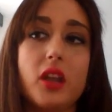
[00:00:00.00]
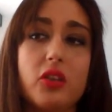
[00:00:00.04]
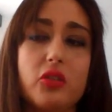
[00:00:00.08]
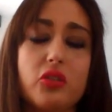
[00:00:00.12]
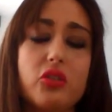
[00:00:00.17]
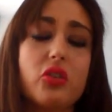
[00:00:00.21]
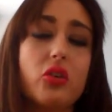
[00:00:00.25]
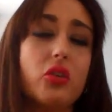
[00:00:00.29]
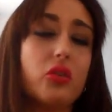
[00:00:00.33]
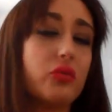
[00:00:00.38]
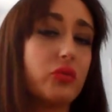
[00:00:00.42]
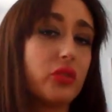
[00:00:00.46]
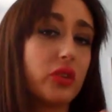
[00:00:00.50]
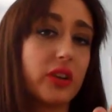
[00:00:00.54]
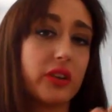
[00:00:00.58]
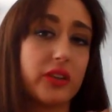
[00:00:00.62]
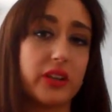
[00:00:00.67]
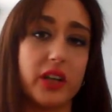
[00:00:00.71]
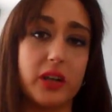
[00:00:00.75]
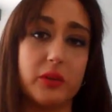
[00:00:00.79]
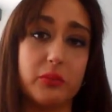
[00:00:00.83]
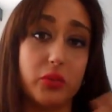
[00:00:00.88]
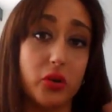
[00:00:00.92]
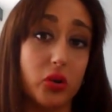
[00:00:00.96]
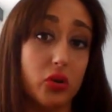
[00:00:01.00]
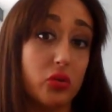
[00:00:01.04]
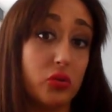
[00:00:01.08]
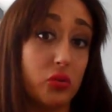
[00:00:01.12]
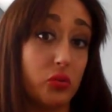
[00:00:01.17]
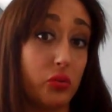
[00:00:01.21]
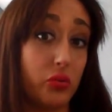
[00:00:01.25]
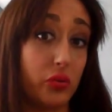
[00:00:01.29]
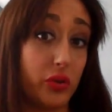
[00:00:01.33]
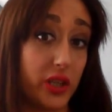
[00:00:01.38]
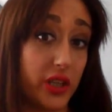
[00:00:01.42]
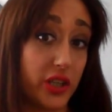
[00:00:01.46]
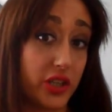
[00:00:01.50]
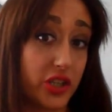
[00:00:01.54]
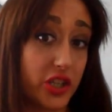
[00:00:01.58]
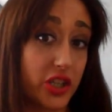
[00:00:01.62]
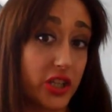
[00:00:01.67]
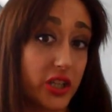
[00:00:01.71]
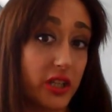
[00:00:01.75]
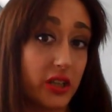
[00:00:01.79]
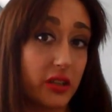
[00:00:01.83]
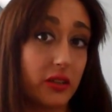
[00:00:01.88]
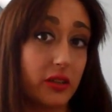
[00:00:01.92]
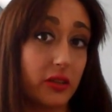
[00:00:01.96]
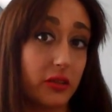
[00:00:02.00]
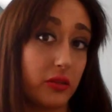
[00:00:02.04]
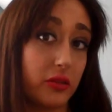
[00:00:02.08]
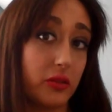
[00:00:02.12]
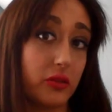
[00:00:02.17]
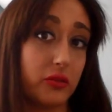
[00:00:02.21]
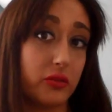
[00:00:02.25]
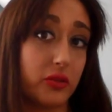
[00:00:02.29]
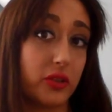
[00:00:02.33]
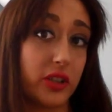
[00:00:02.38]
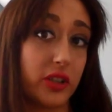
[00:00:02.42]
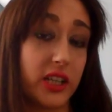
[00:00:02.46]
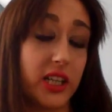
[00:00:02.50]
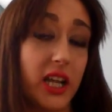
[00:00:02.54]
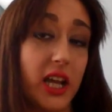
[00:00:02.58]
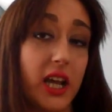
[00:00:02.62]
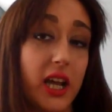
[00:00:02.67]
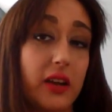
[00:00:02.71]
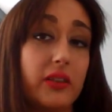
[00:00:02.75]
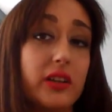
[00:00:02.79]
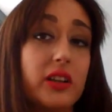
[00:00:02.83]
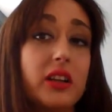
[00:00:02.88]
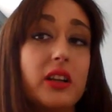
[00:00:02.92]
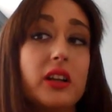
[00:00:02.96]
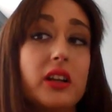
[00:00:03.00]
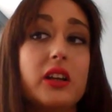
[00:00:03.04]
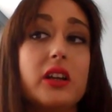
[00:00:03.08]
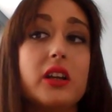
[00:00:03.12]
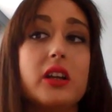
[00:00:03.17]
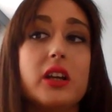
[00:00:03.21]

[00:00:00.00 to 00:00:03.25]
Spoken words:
So, for example, 11 for 11.